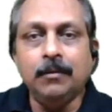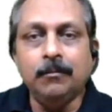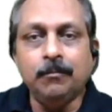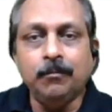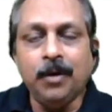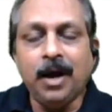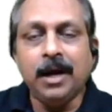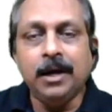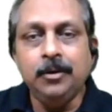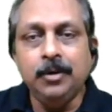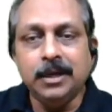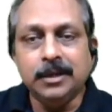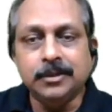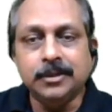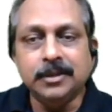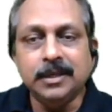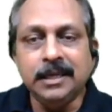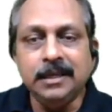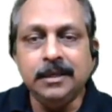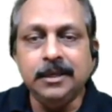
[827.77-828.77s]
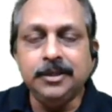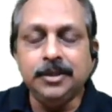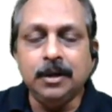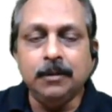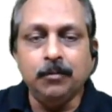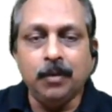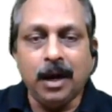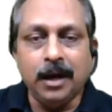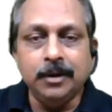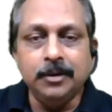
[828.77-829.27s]
virus,
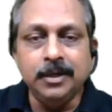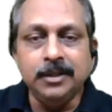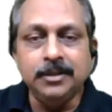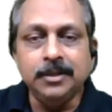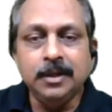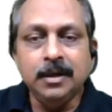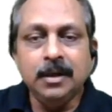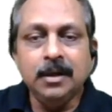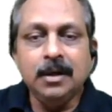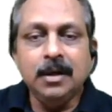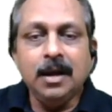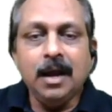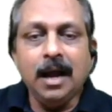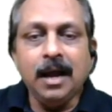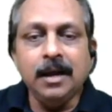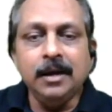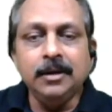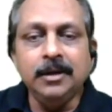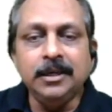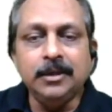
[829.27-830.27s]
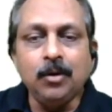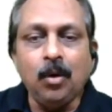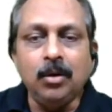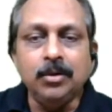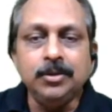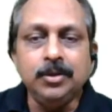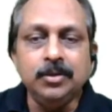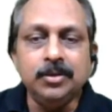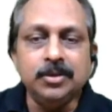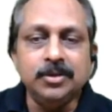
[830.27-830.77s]
and it
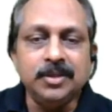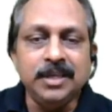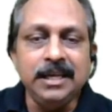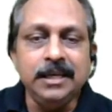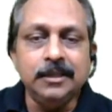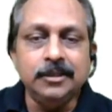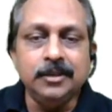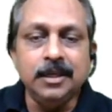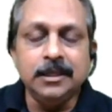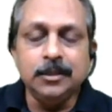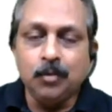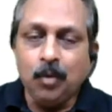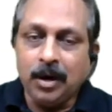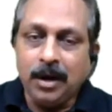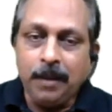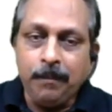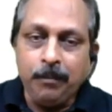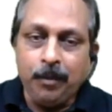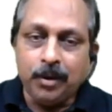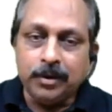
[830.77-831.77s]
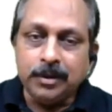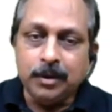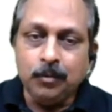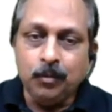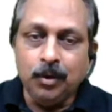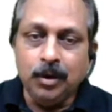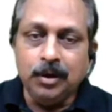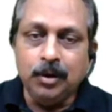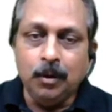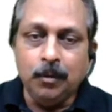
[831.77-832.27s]
also says there's one important
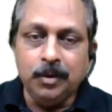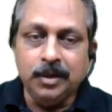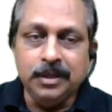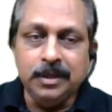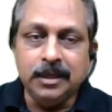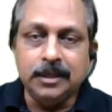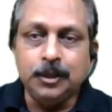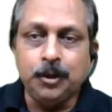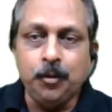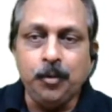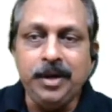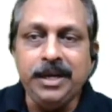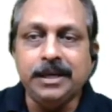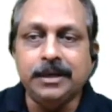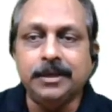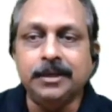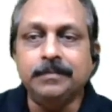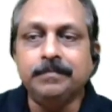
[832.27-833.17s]
word over here, tweak.